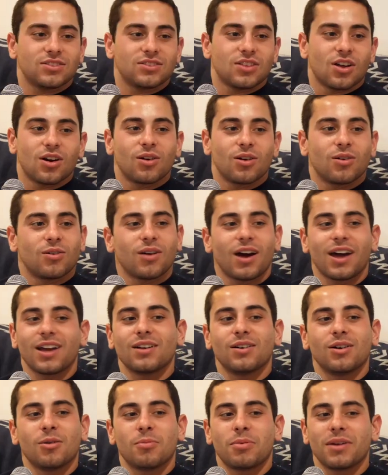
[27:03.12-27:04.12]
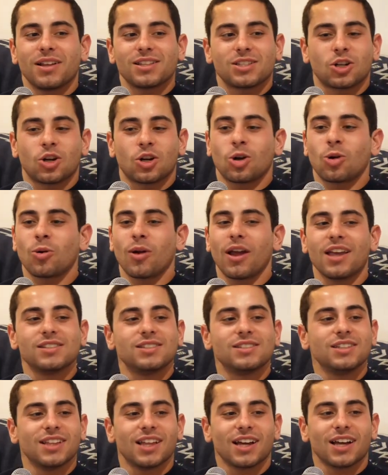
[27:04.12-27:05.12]
no, yeah. but it's
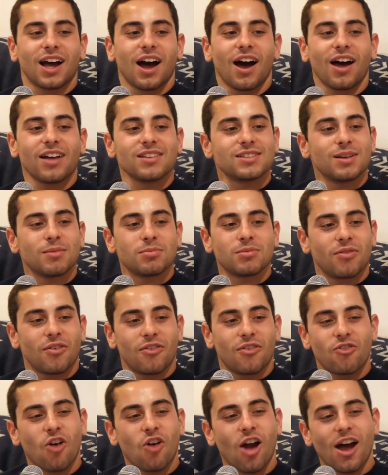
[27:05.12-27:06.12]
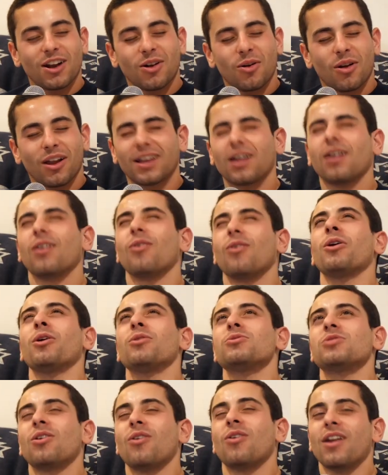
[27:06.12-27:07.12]
crazy the concept of a fried like
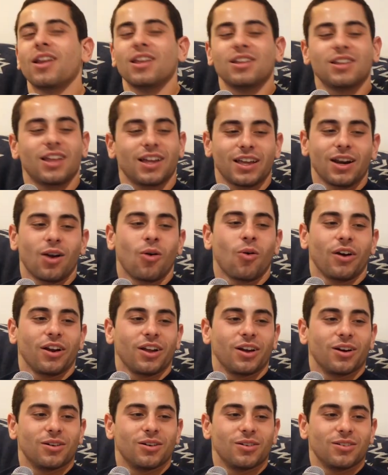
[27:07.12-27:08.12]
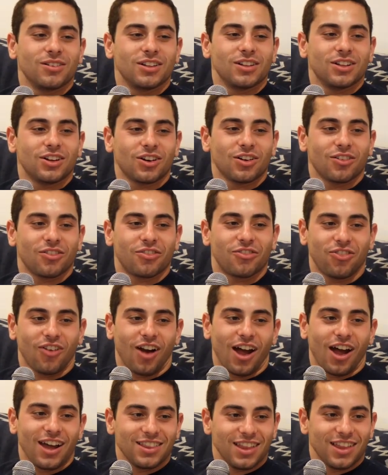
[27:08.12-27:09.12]
Oreo's already like an Oreo. You're gonna
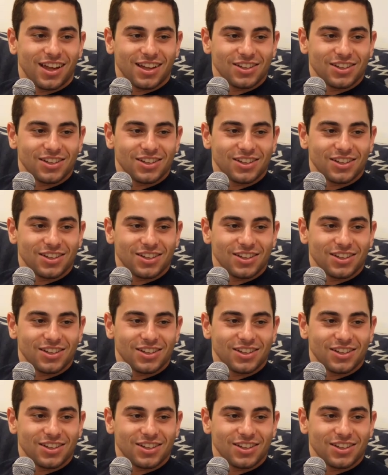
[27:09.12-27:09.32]
fry that